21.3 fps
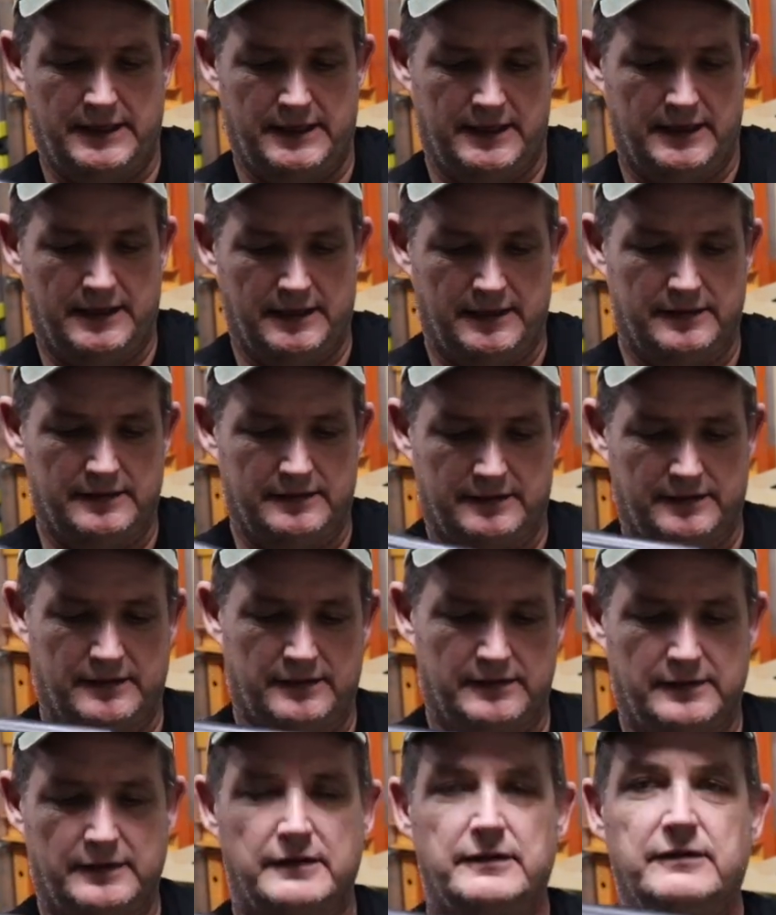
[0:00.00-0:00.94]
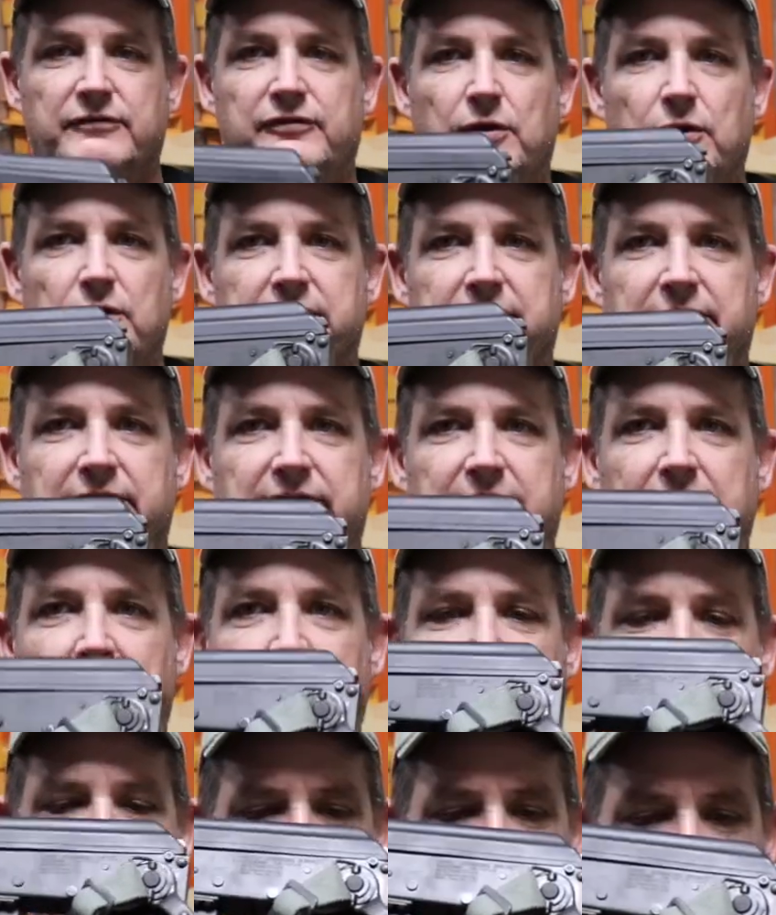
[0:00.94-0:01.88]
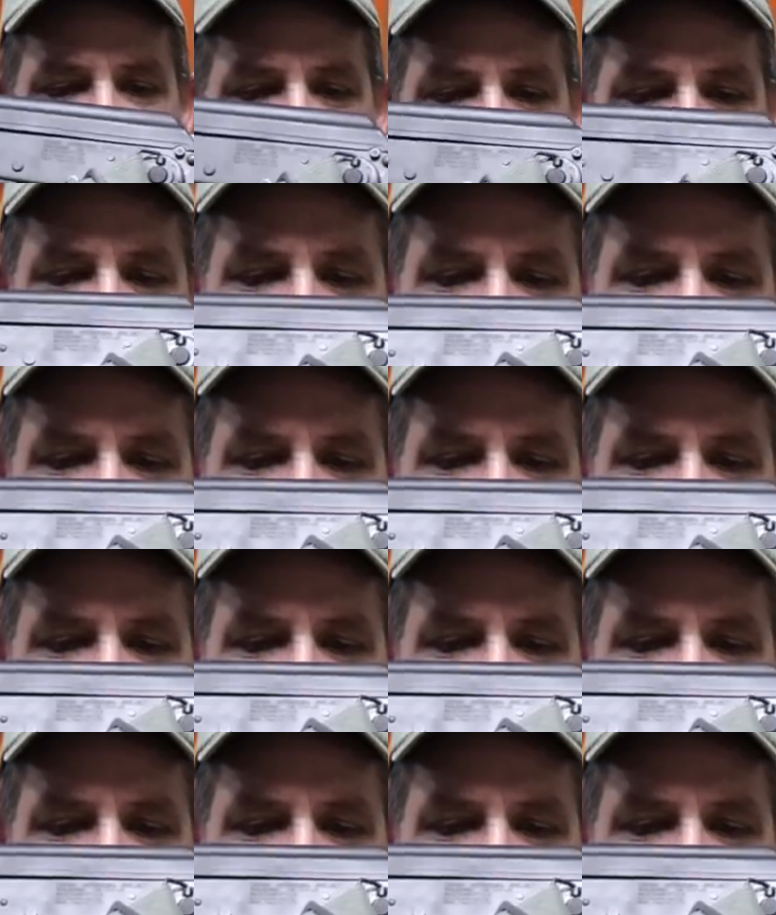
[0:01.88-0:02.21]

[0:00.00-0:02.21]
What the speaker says: and fold the stock down.